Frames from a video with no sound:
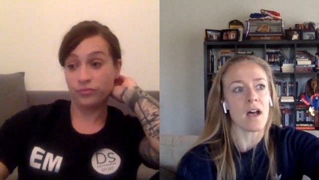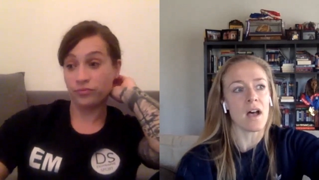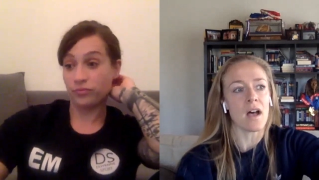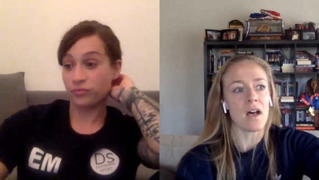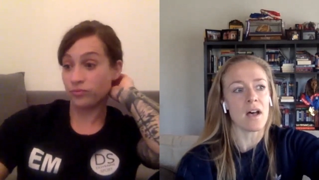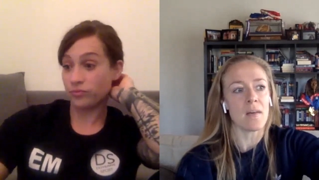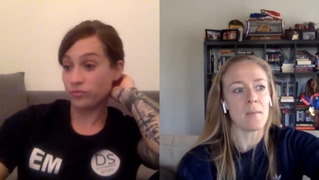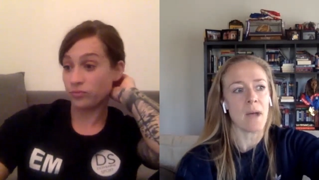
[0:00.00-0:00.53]

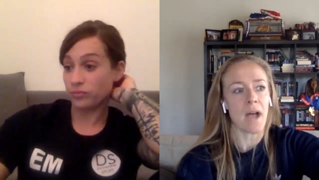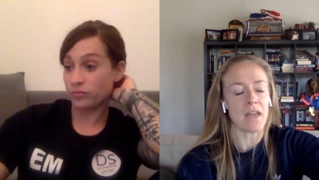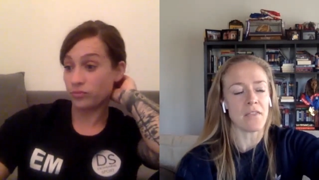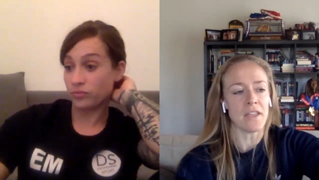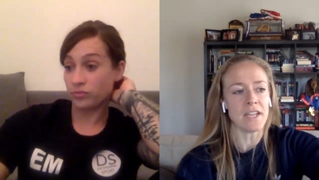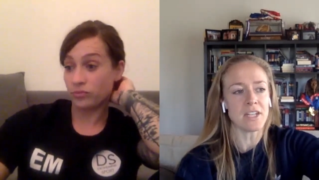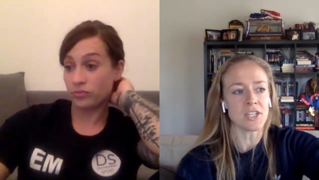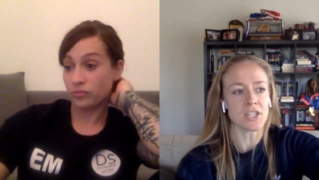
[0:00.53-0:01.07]
Speaker 1: Um, I
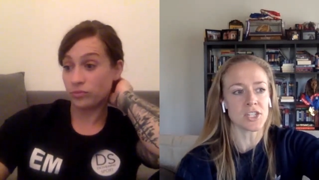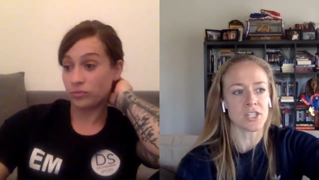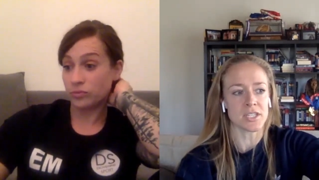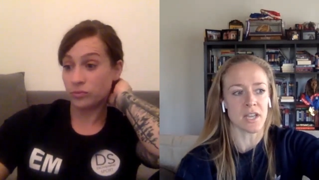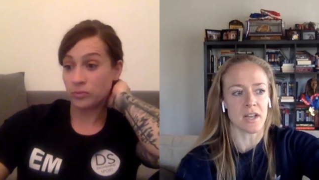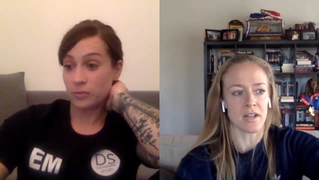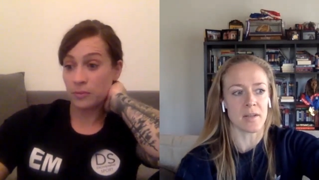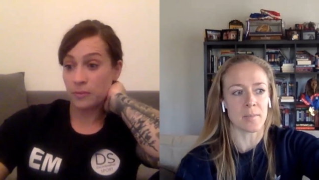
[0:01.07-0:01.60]
think it's
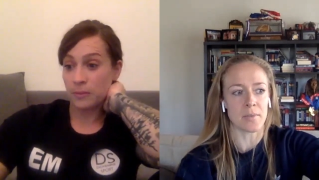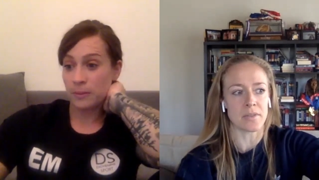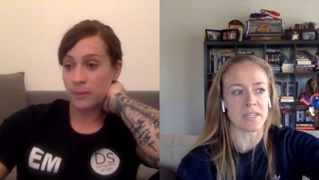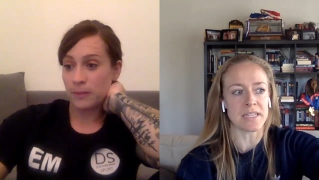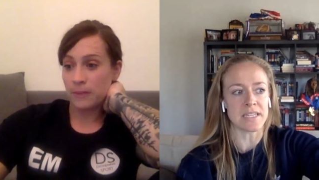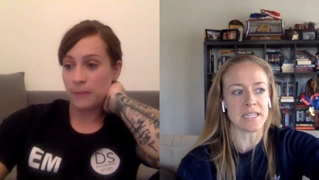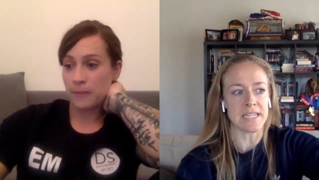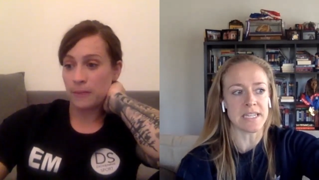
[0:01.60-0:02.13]
just a
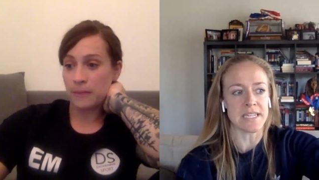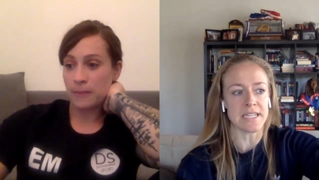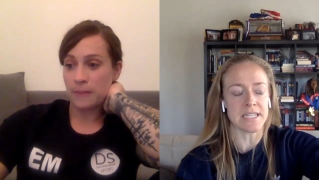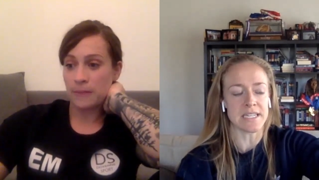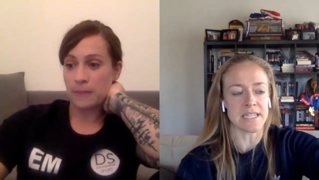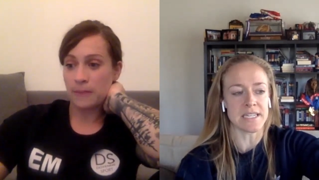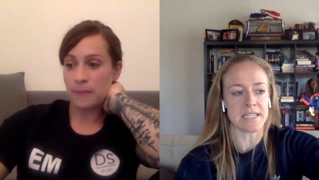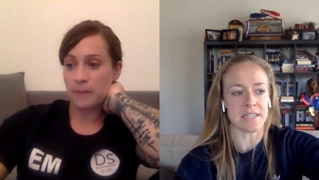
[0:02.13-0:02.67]
completely
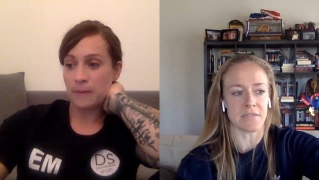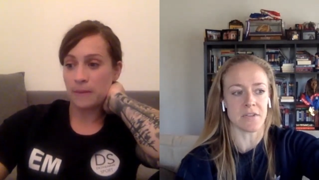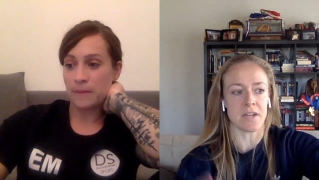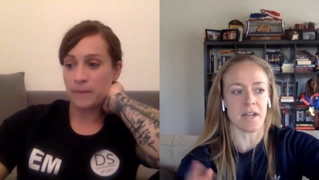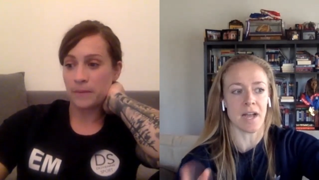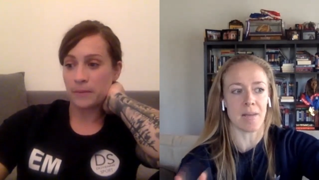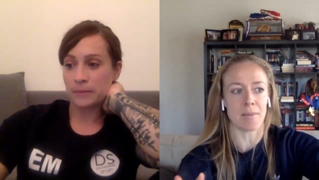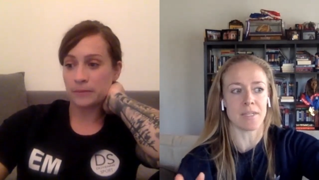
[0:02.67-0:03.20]

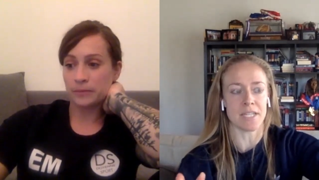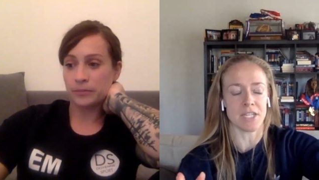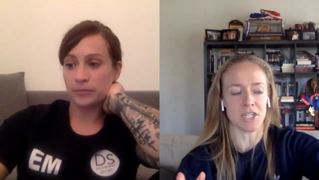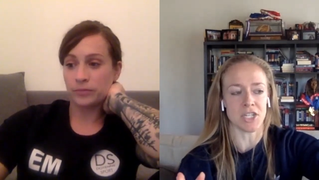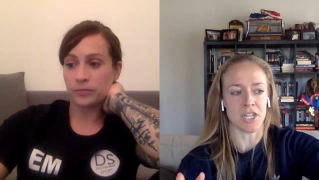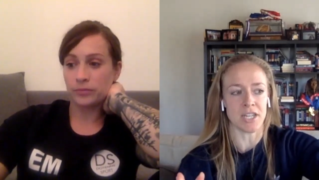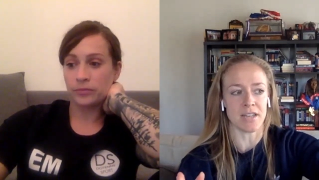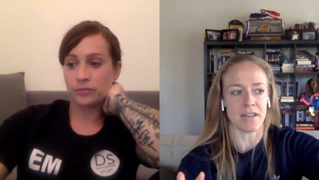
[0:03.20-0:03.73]
different
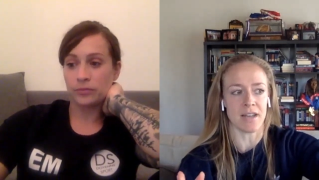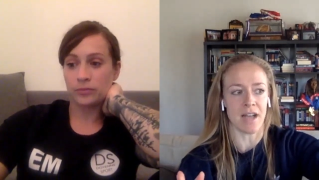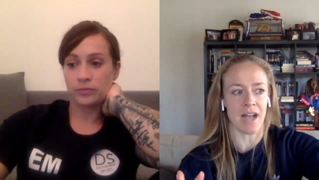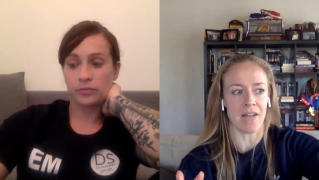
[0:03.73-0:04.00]
competition.